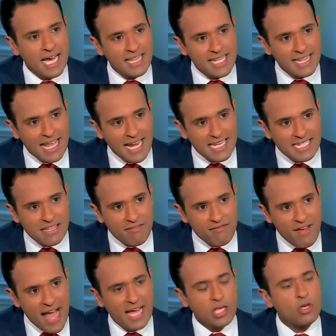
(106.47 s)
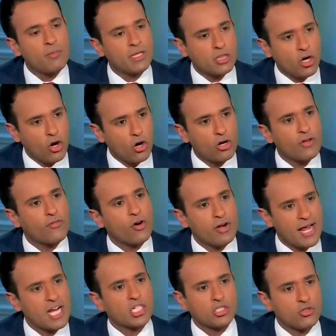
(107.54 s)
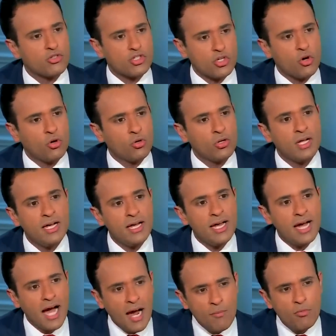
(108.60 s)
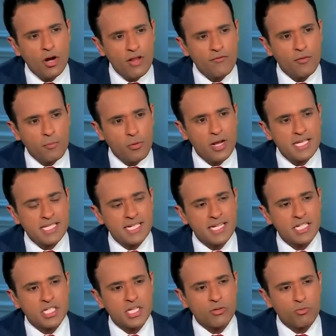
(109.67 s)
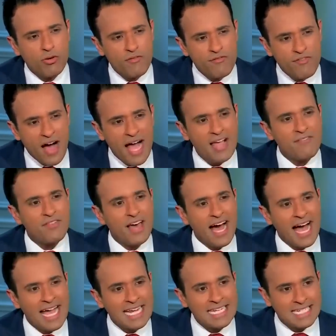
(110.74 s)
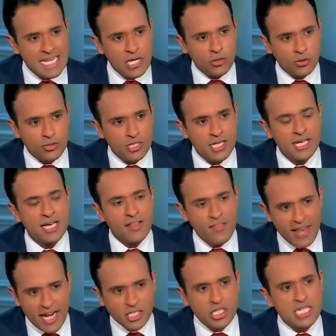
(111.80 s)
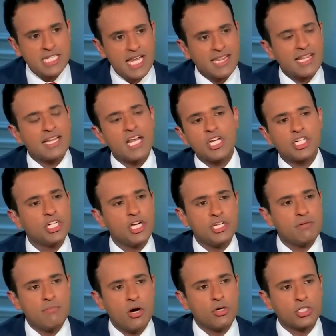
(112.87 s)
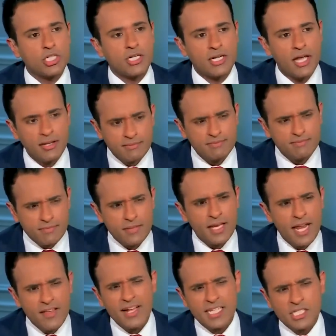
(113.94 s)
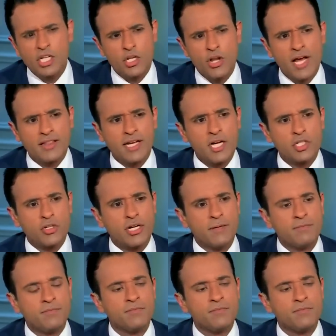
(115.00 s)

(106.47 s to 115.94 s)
I think that is the vacuum at the heart of our national soul. I'm running for president to revive the ideals that actually set the nation into motion. I think it's going to unite the country.